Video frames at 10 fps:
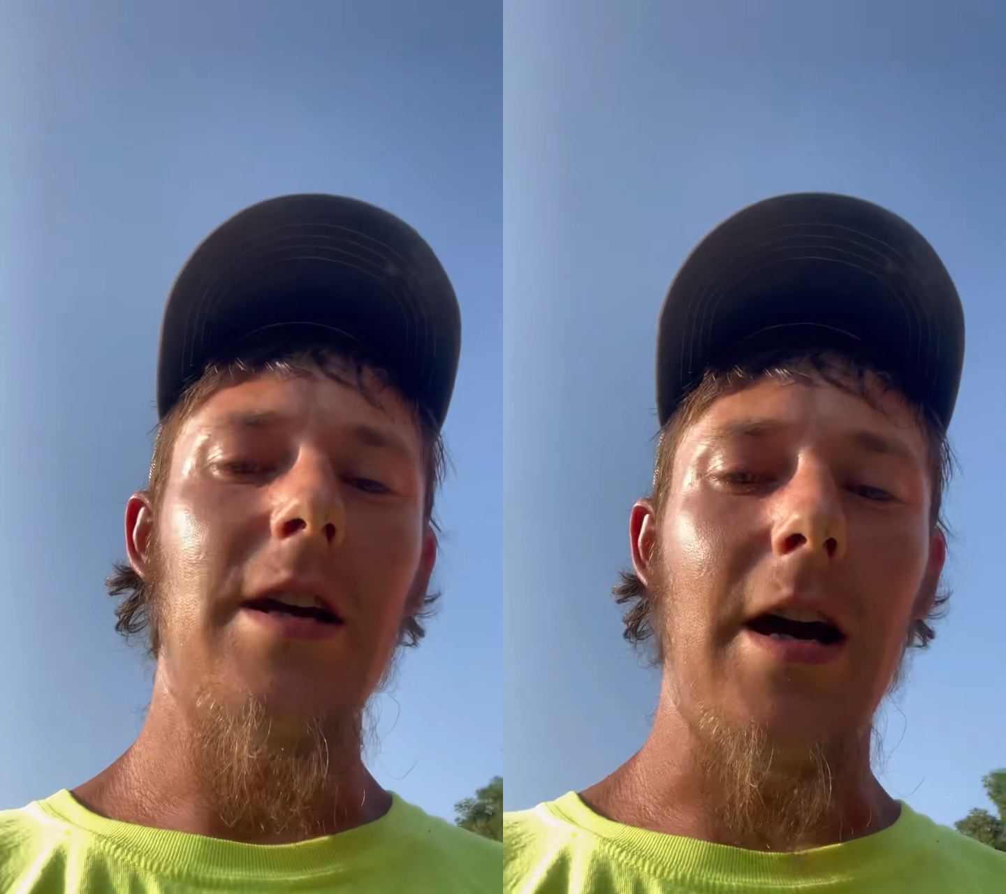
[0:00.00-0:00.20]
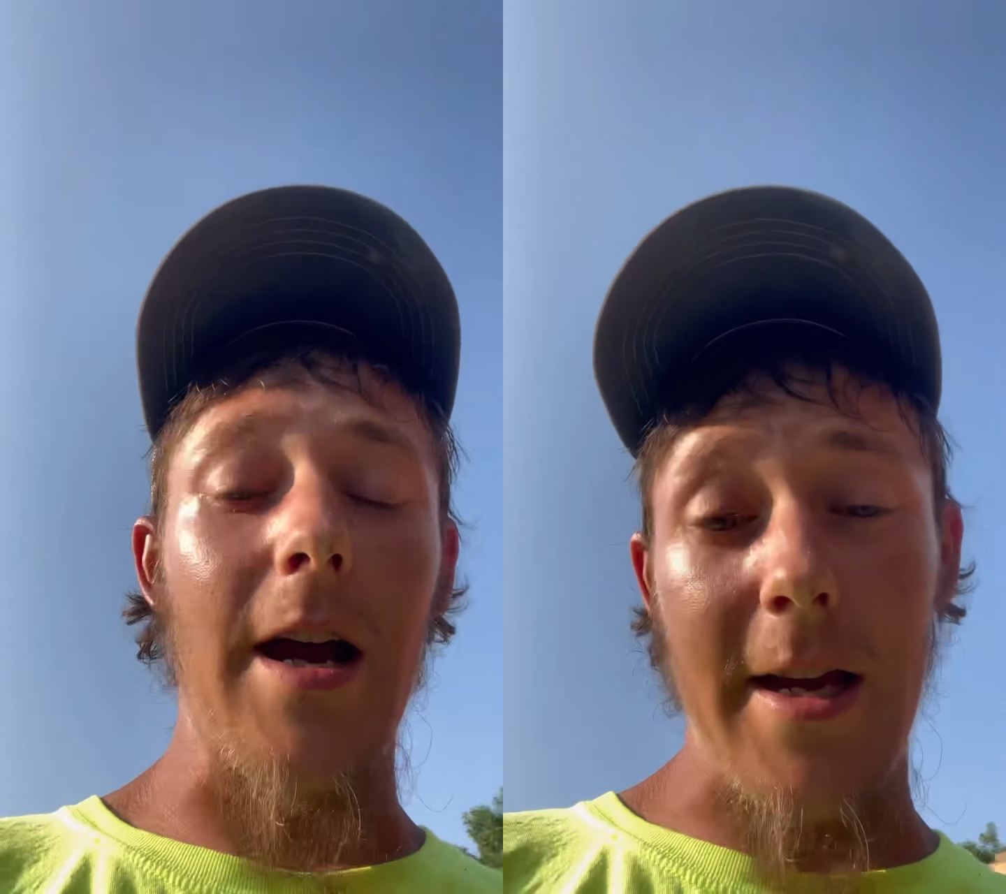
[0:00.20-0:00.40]

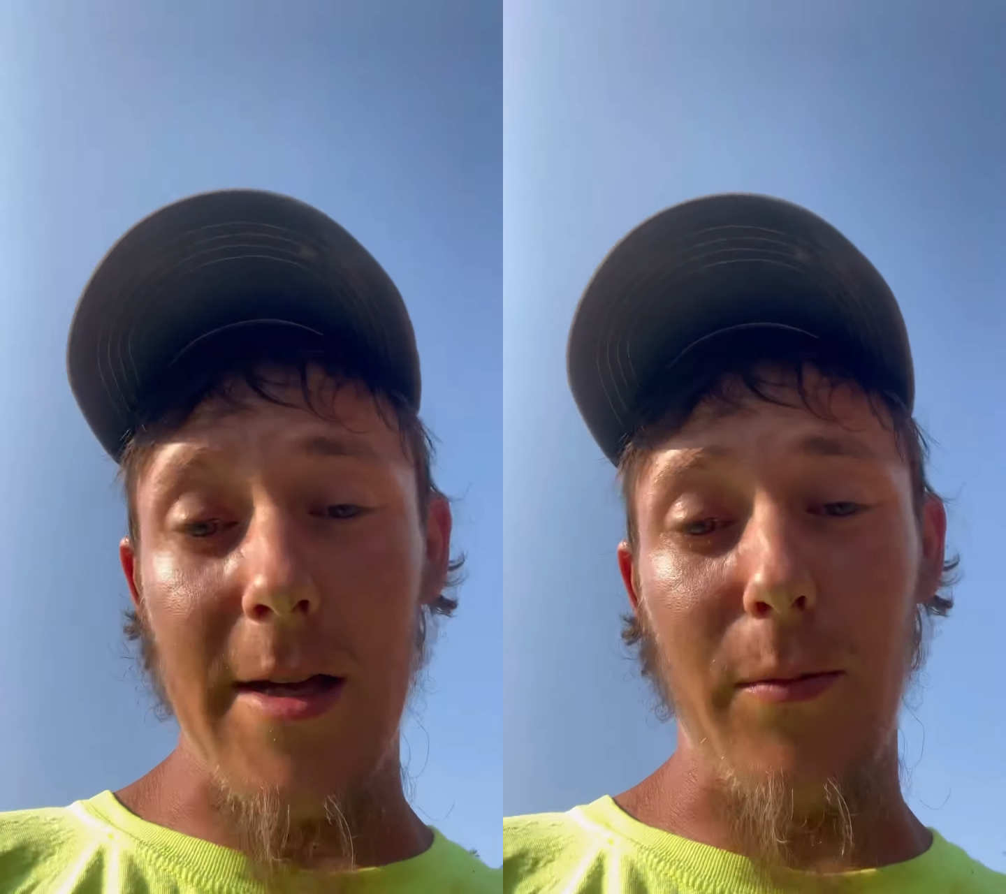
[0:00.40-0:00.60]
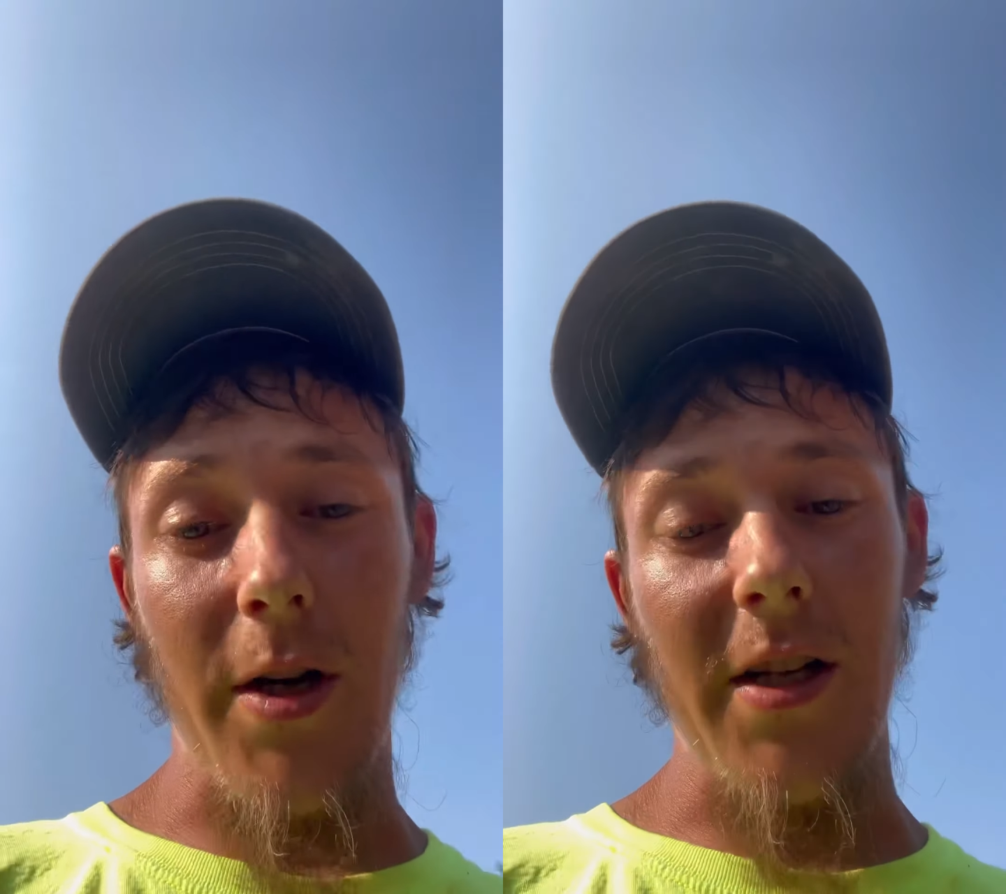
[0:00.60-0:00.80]
I
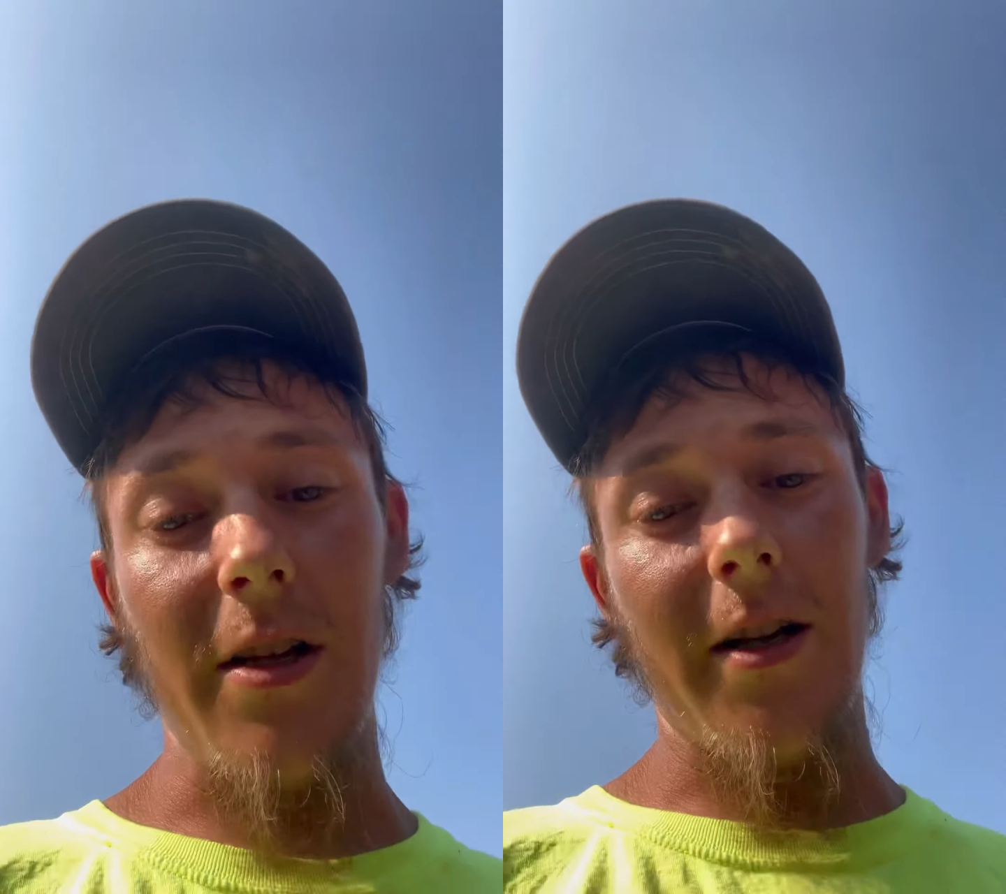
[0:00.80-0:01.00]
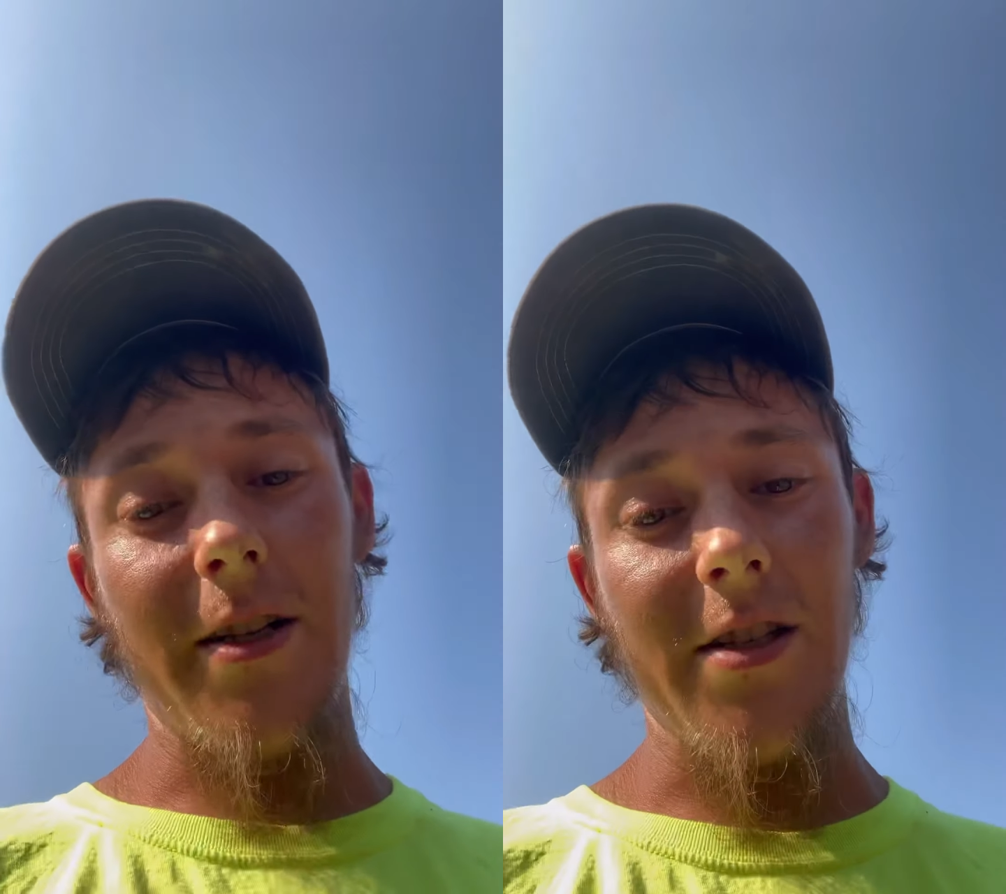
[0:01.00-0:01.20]
hate brake
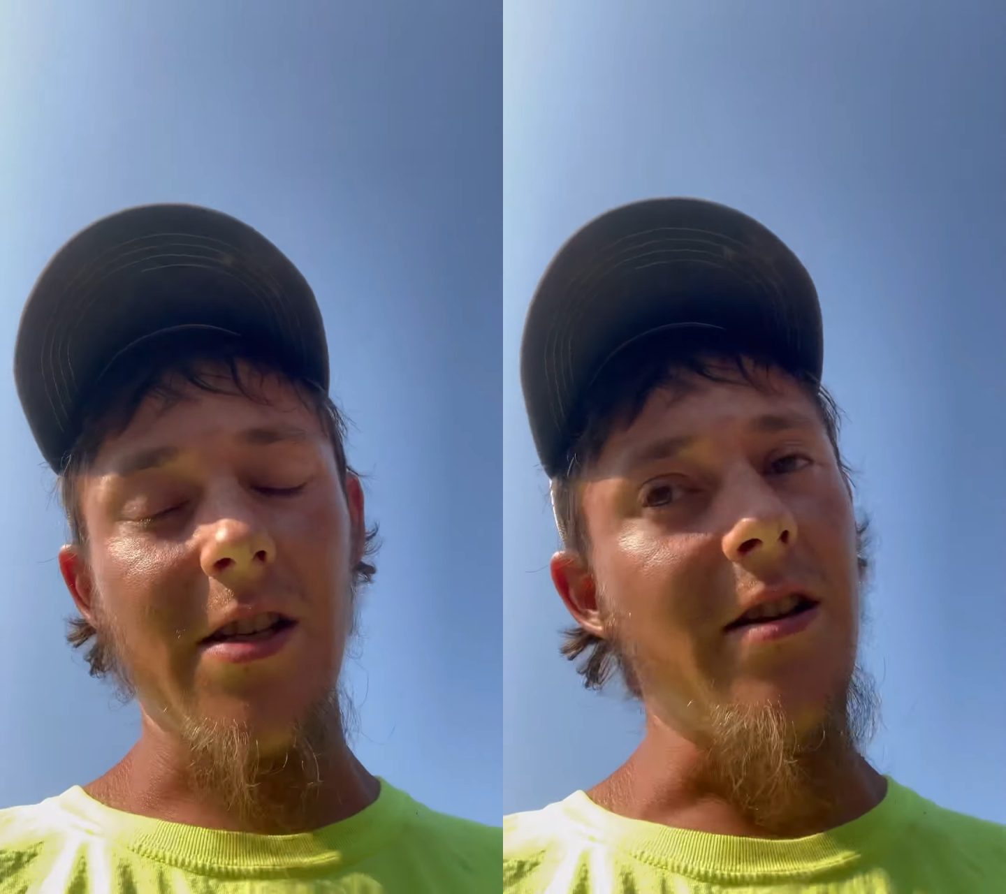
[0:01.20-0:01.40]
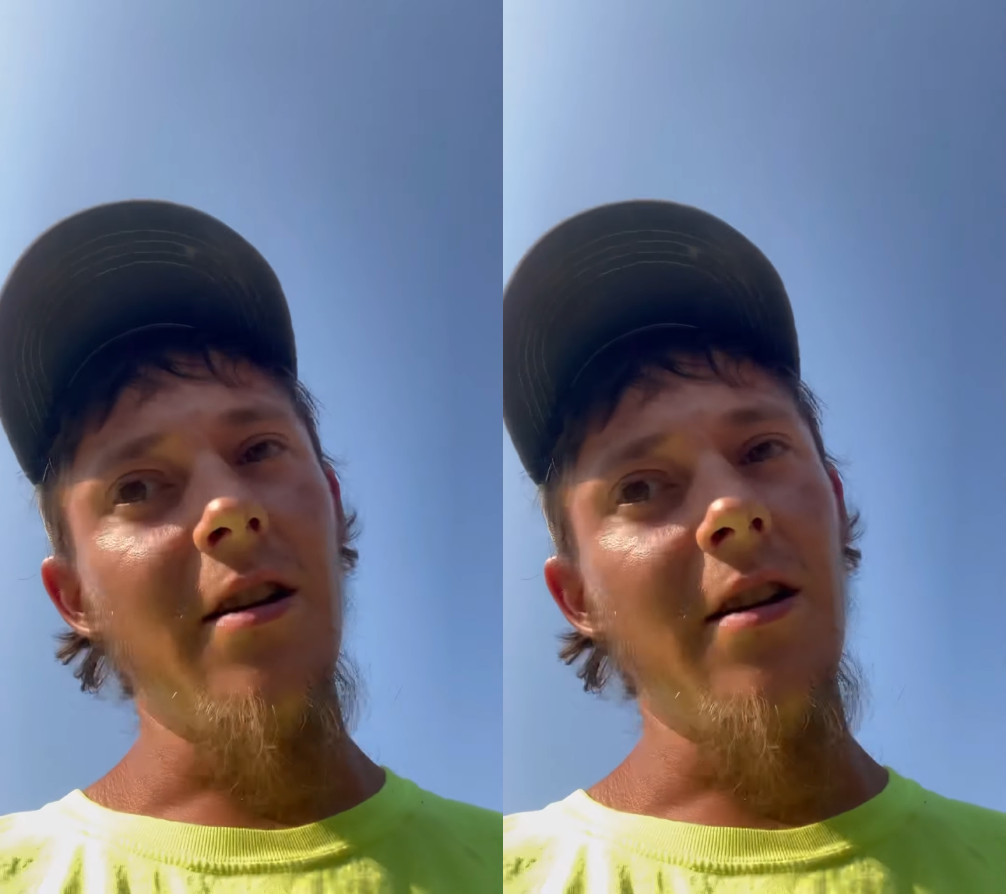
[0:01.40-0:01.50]
lines.